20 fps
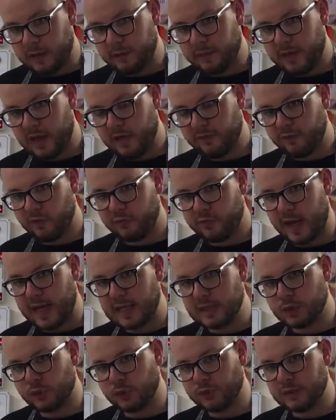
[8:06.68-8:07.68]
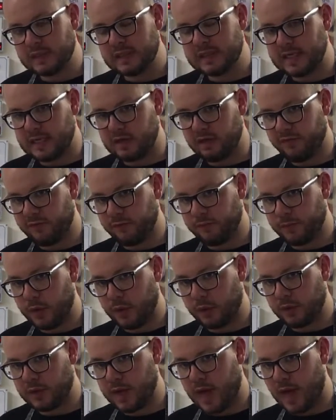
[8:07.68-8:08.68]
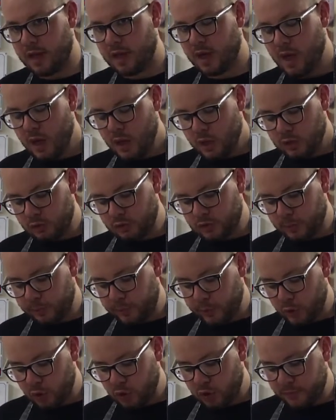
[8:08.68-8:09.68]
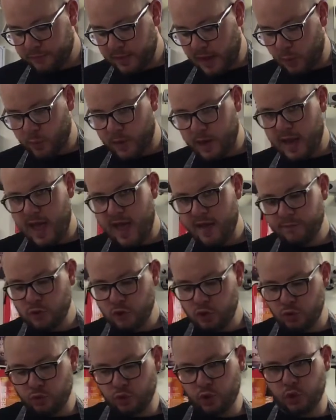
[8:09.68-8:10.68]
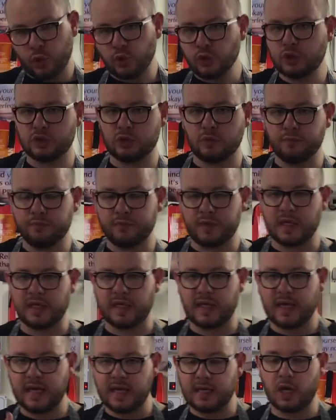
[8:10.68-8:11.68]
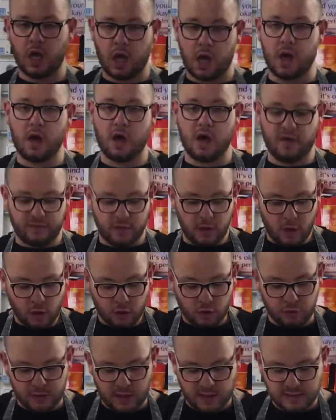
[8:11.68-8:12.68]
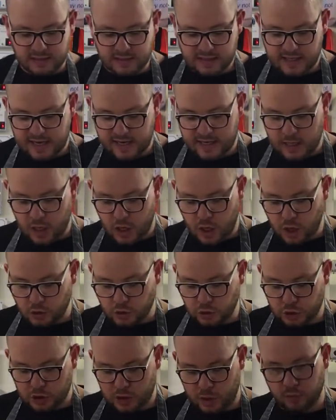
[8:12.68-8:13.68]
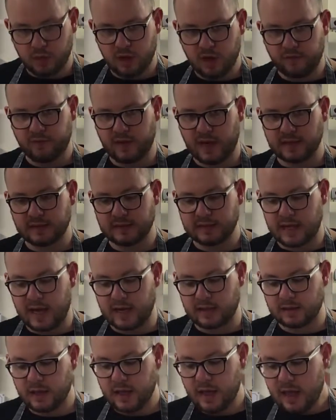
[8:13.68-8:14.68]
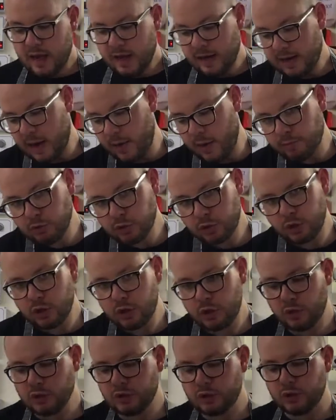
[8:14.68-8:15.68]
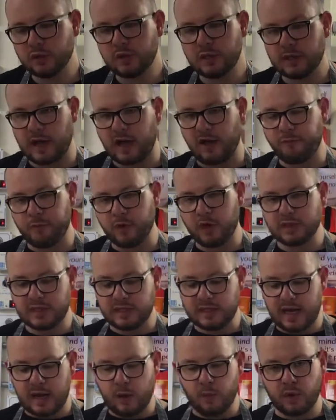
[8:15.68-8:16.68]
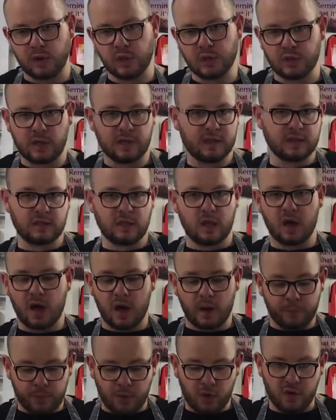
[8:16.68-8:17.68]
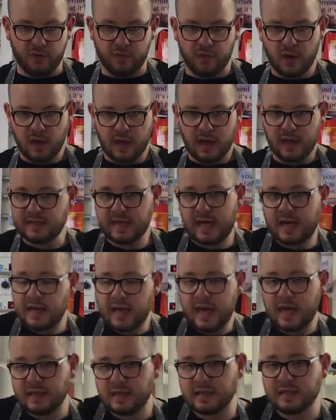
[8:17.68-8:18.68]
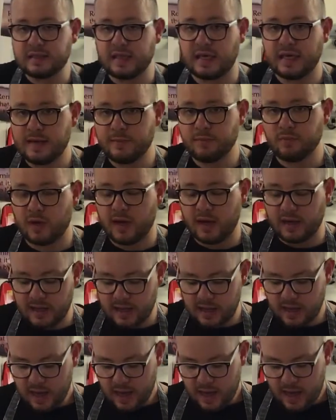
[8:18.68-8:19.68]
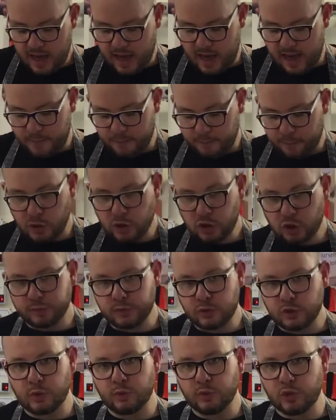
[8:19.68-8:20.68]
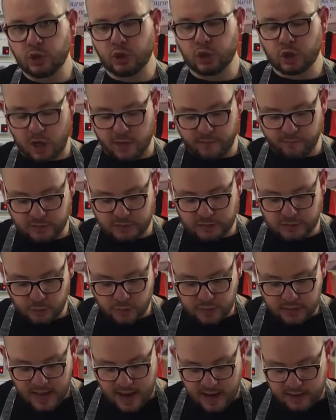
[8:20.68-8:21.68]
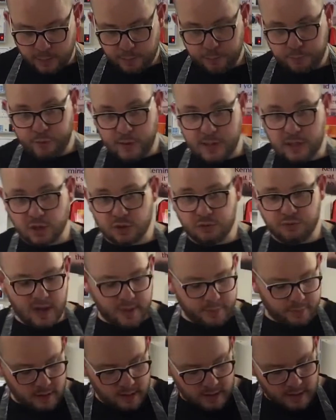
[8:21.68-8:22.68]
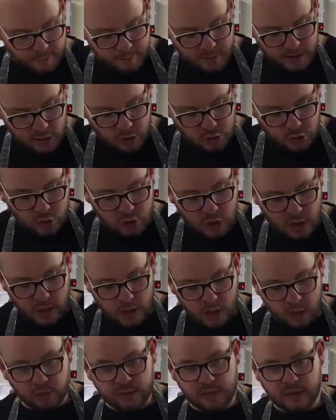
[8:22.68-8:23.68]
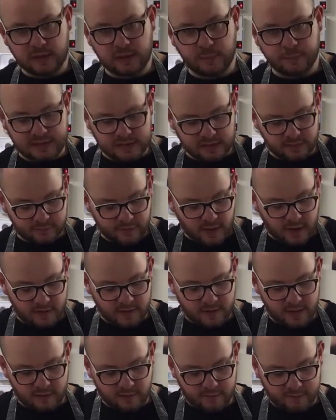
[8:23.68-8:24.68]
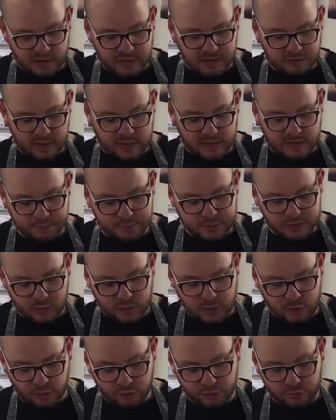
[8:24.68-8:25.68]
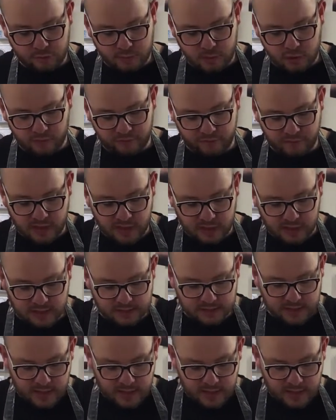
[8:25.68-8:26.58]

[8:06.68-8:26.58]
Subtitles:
and therefore that is unsafe, okay? So it's important that whenever you cut something in half, you then turn it onto a flat side. Now I'm just going to use the other knife because again I want to show you that they are both exactly kind of the same really, but it's up to you and your confidence. So again, bridge grip, making sure you're holding the piece of ingredient between your thumb and your fingers,